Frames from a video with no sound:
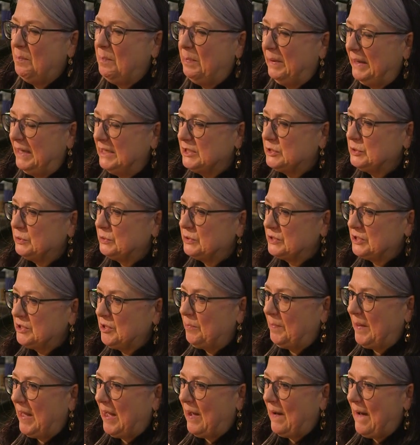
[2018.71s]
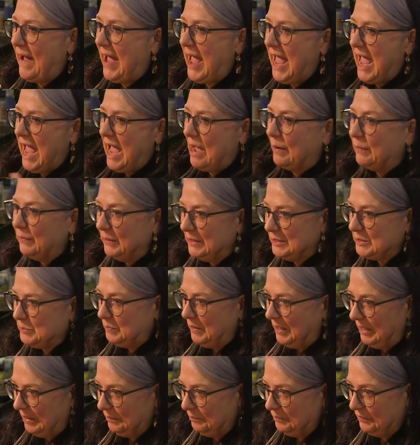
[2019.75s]
but it's also about how it's
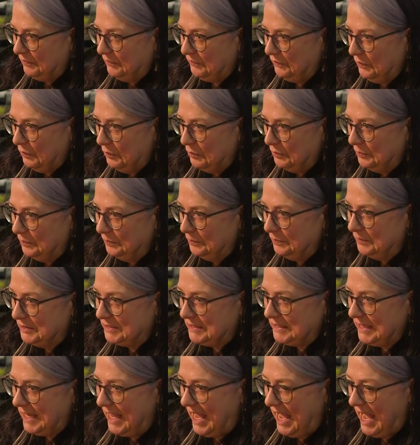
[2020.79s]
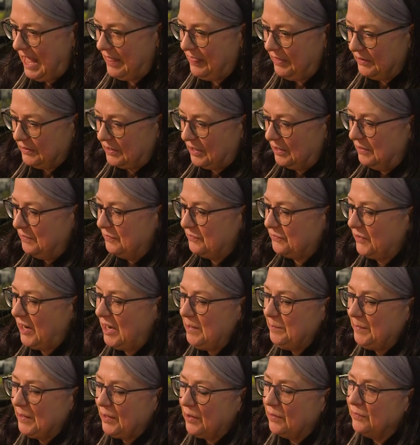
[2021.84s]
being performed and the kind of
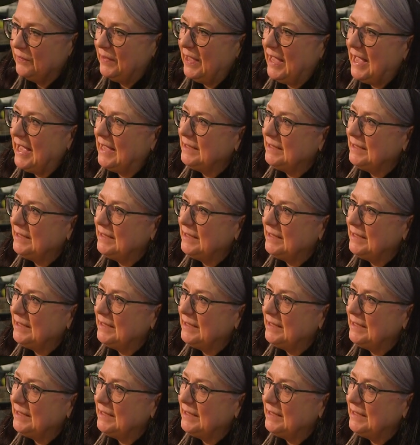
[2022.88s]
framing of it,